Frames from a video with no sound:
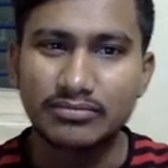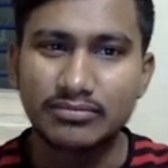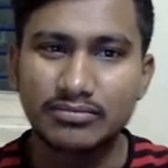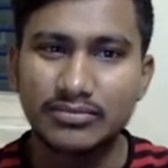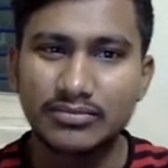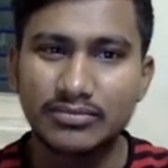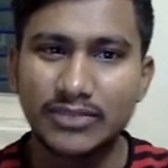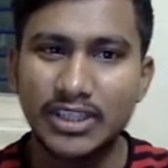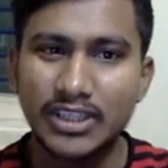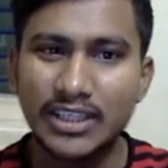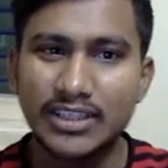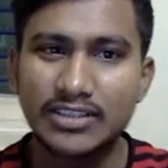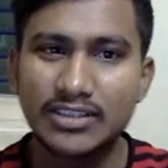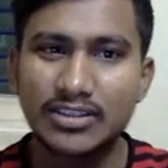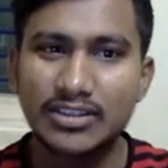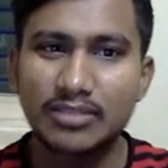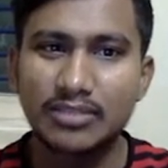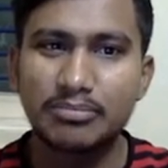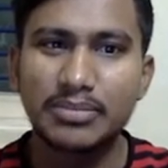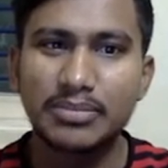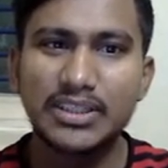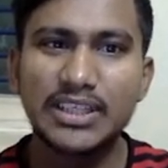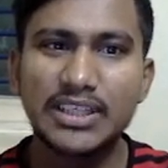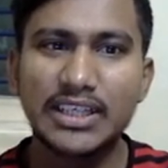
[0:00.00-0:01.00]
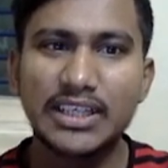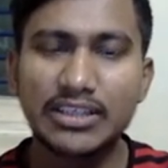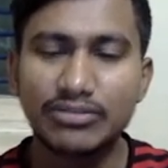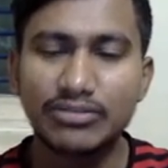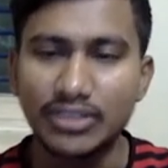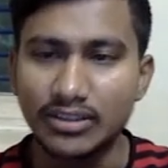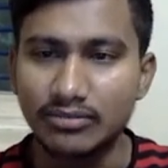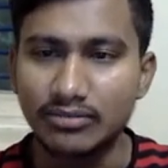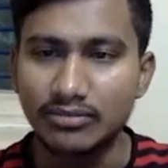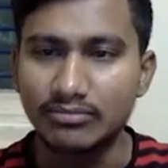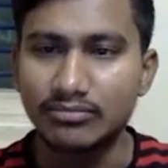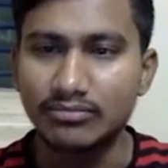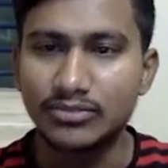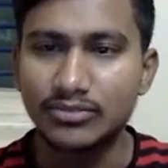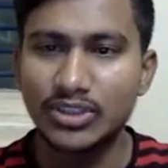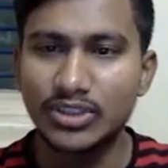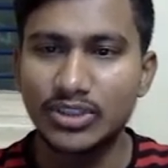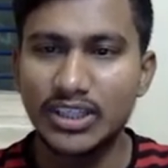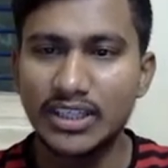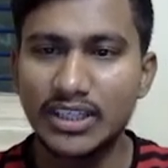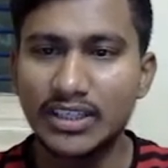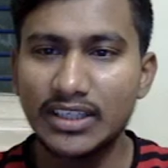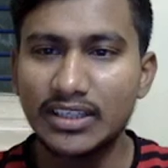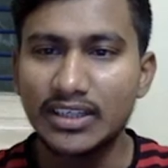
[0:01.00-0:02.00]
That is the bigger one.
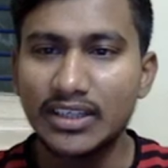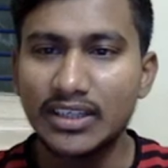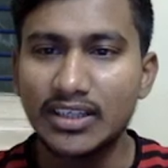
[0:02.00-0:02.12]
Okay.